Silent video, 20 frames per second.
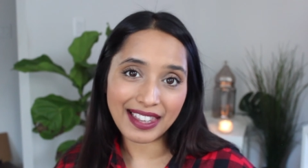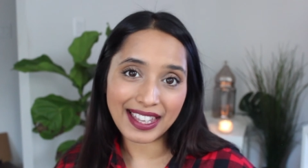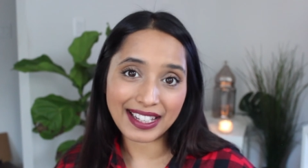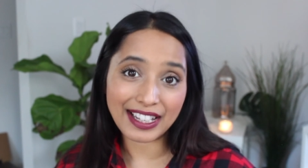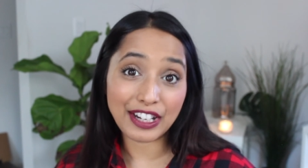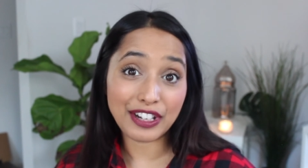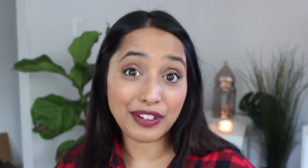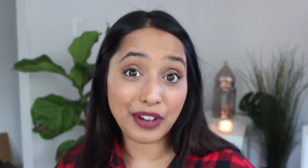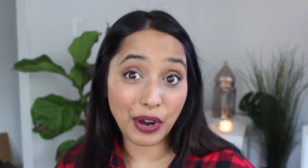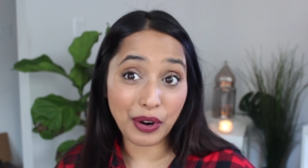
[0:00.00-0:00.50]
like
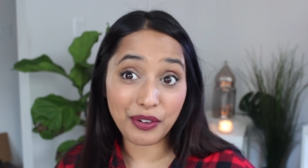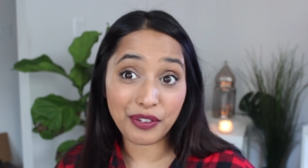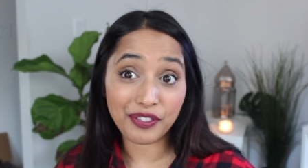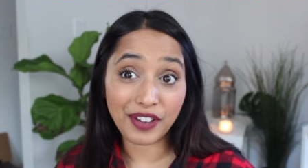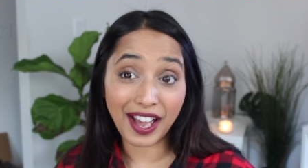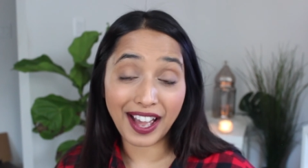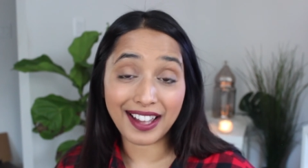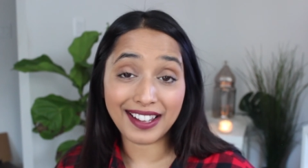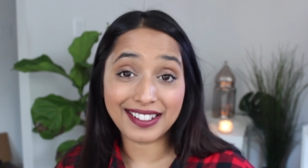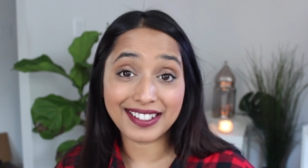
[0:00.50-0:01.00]
a
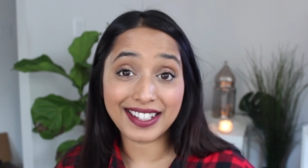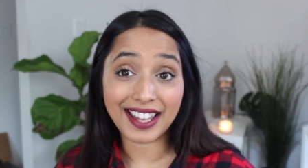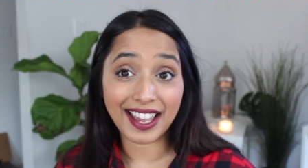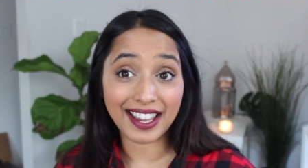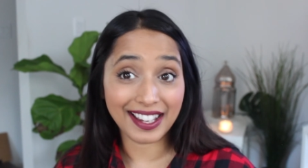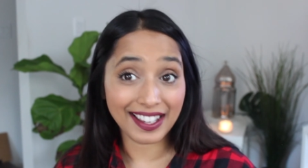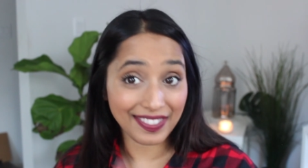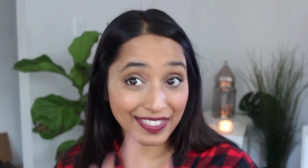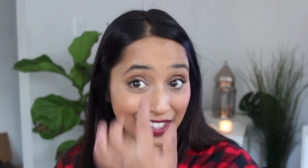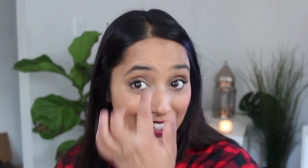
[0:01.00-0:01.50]
no-fat
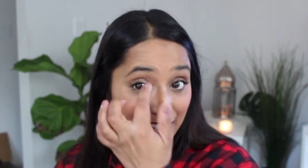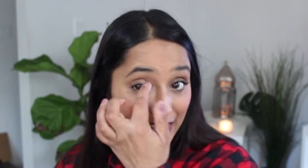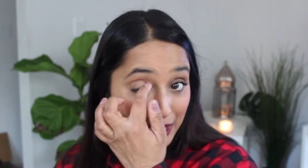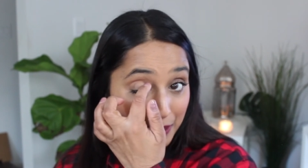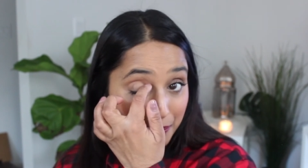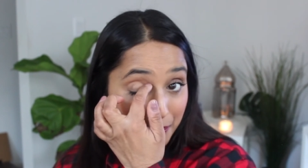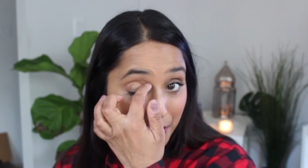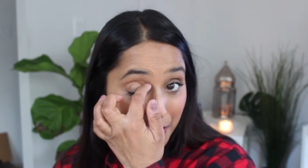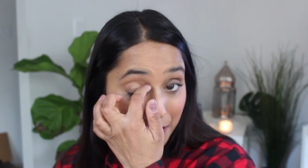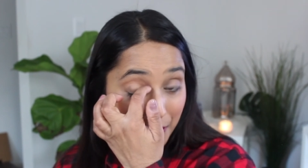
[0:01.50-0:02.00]
diet that he
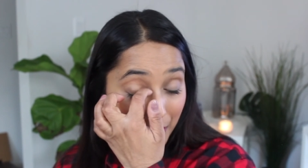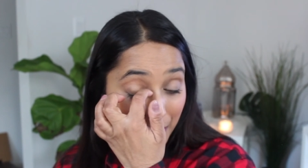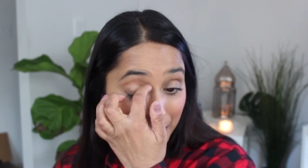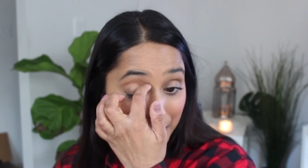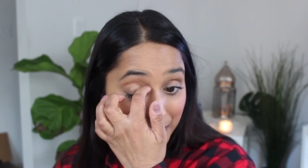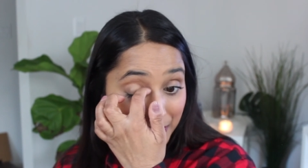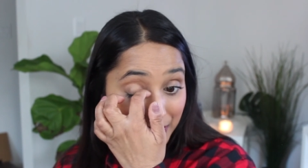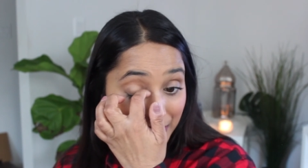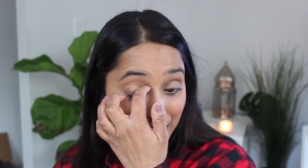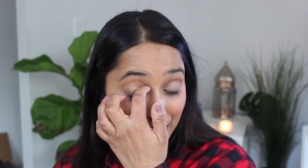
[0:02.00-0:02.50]

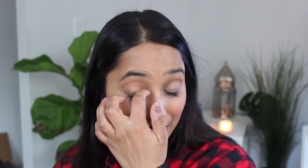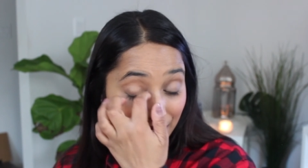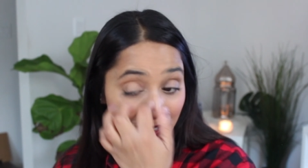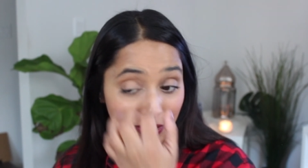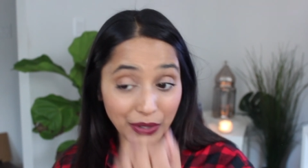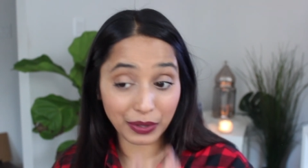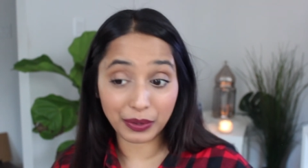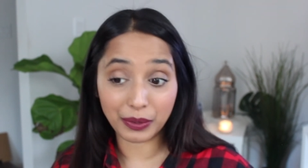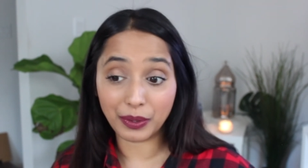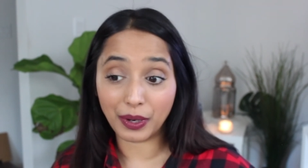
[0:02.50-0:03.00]
promotes. If
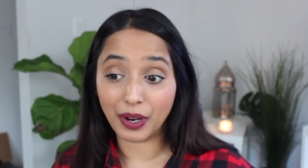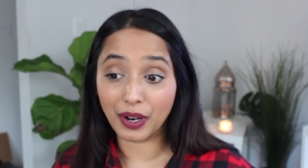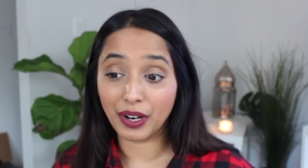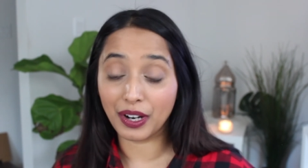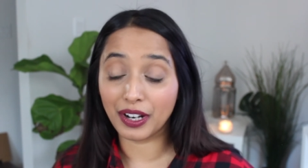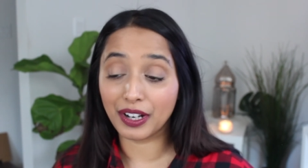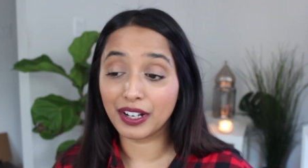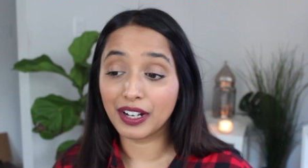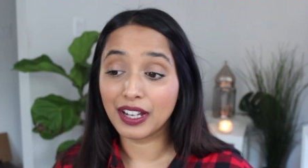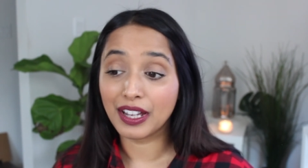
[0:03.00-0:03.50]
you
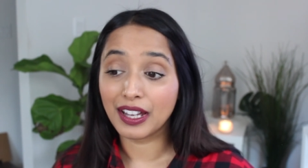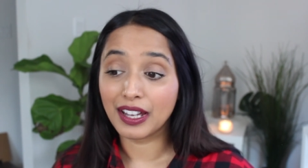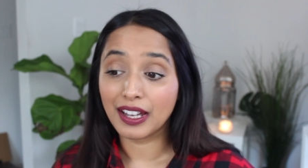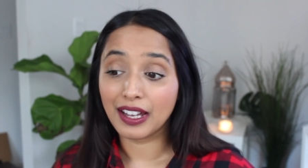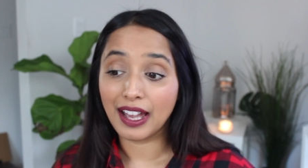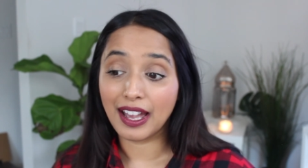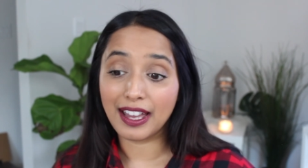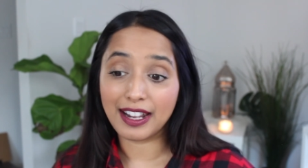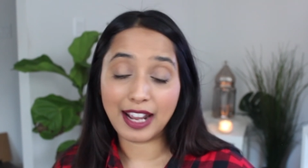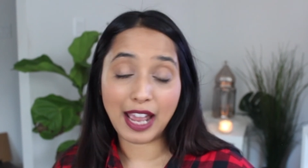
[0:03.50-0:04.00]
are
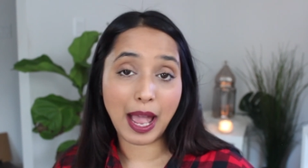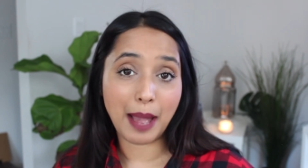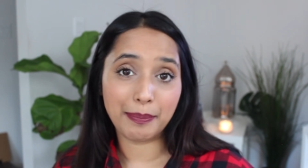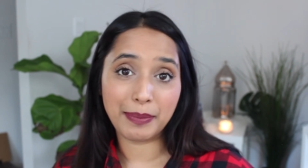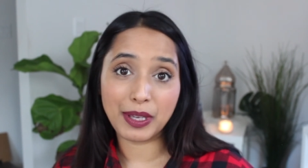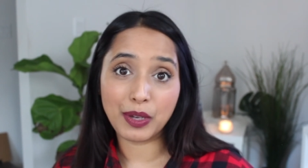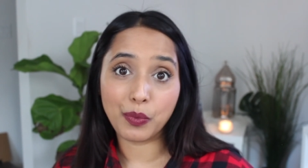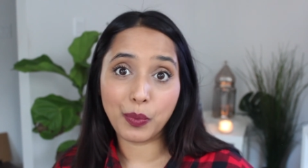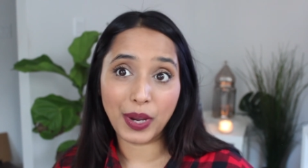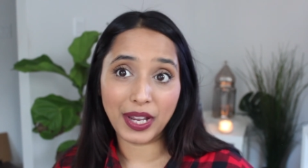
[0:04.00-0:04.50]
at a
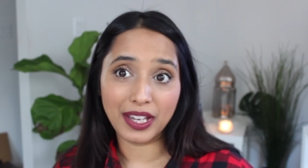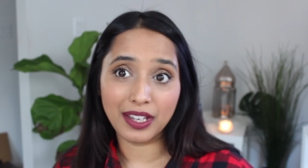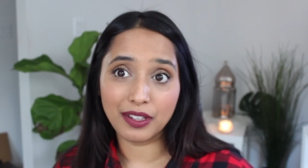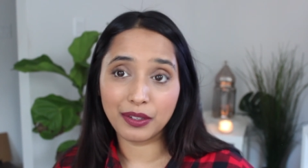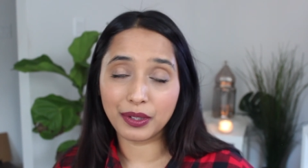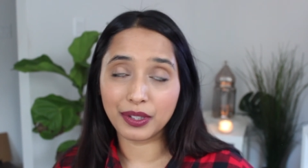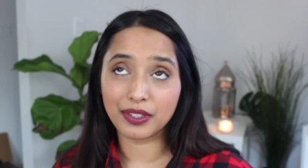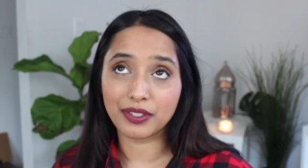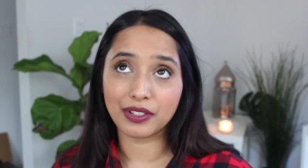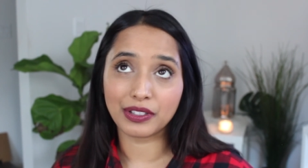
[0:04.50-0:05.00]
happy weight,
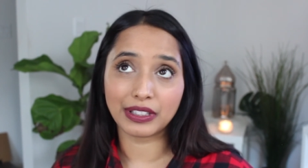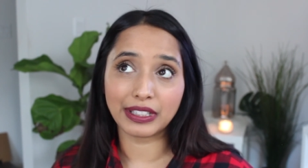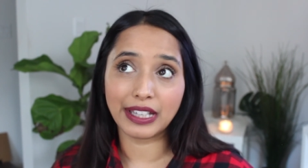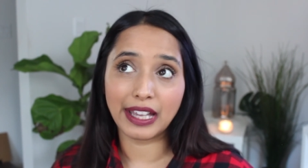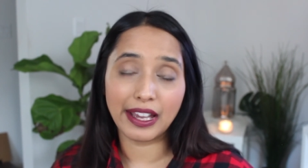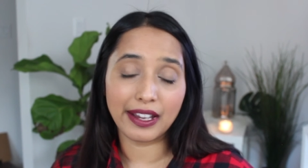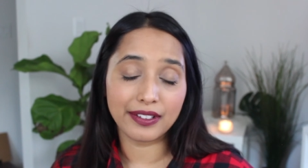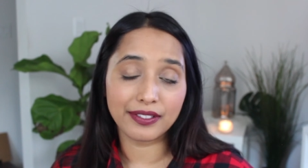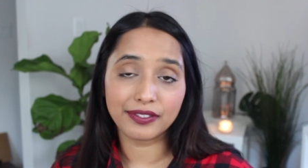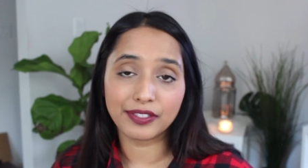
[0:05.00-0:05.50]
you can certainly
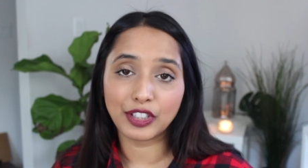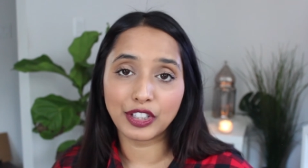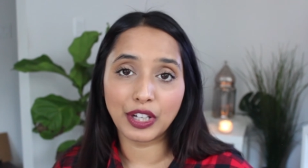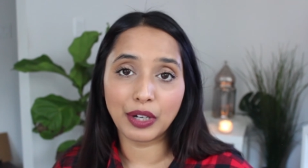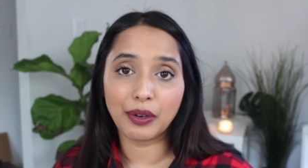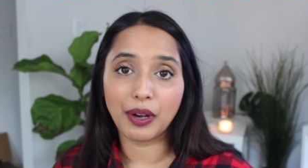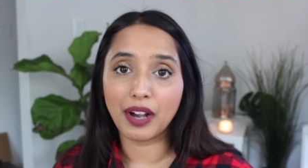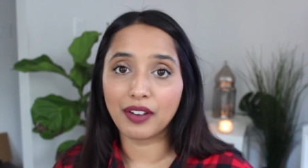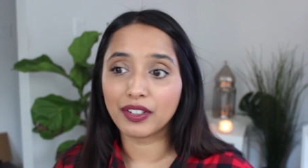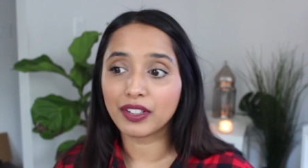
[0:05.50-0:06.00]
have, you
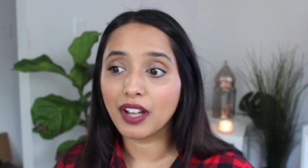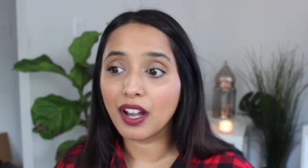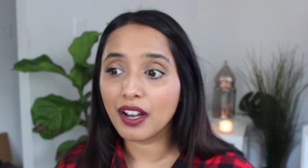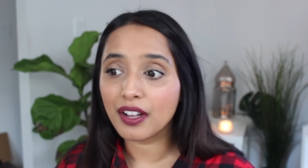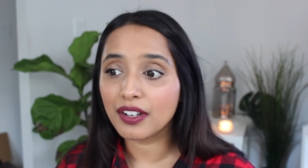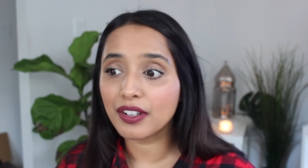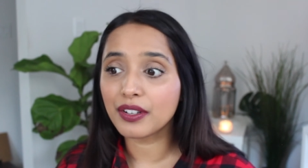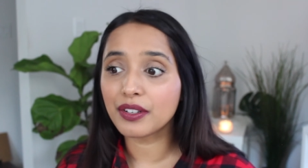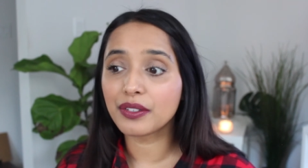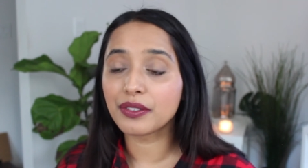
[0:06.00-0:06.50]
know,
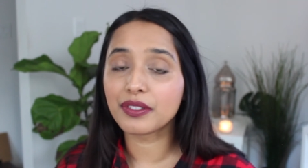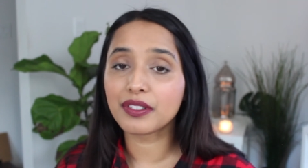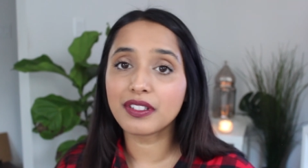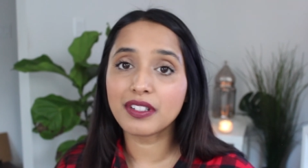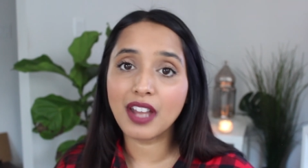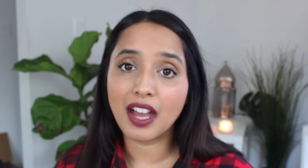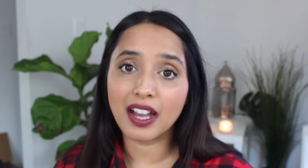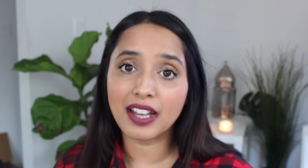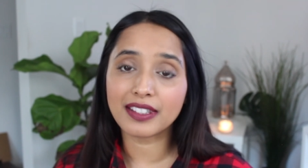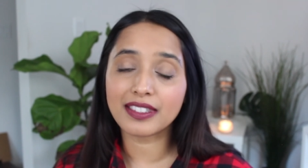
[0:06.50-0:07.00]
avocados,
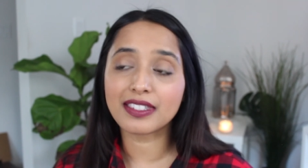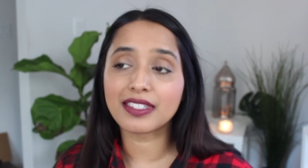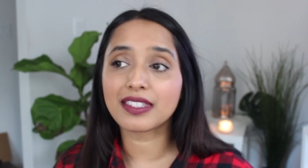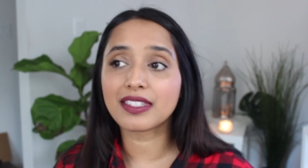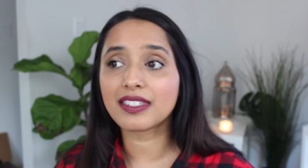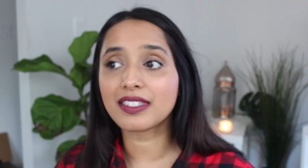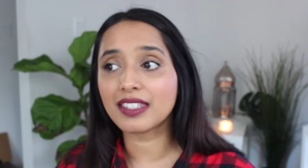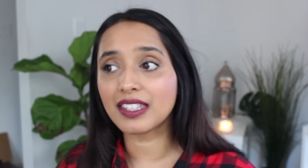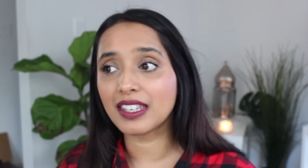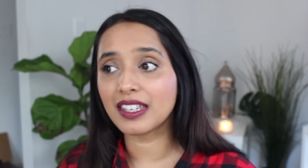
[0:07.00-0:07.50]

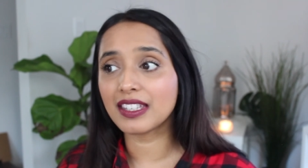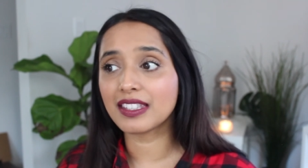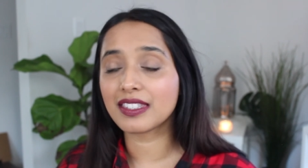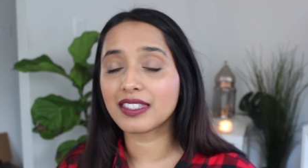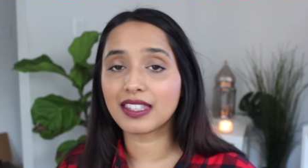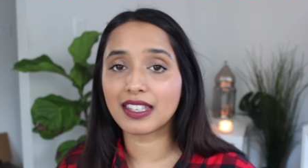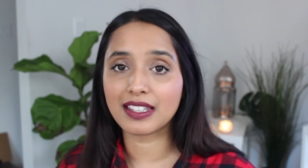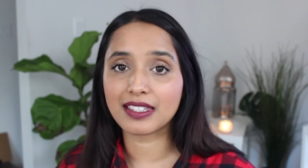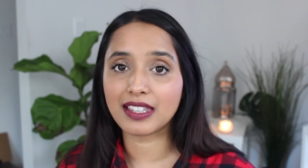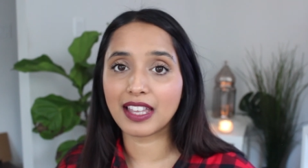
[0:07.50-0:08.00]
nuts, seeds,
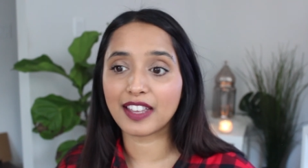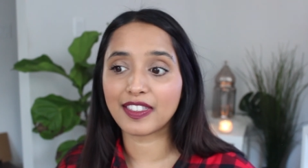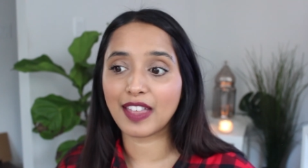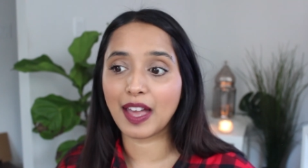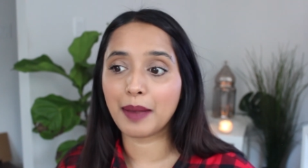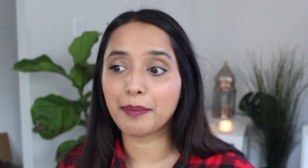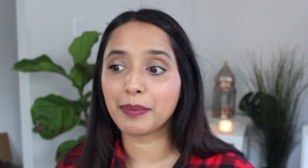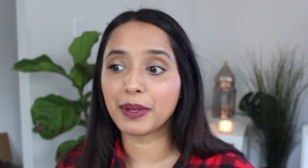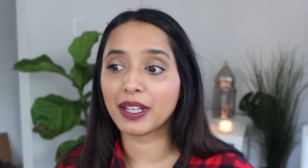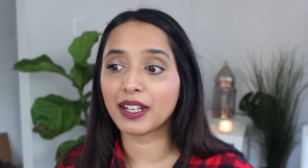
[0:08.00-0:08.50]
things like
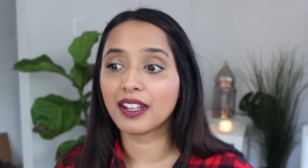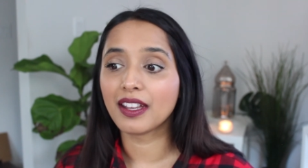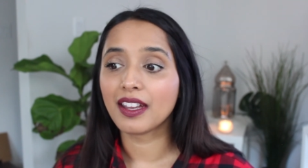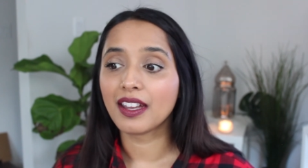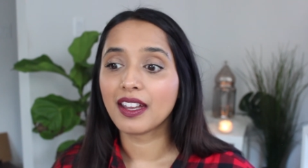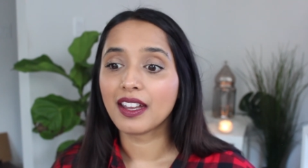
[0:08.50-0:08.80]
that. But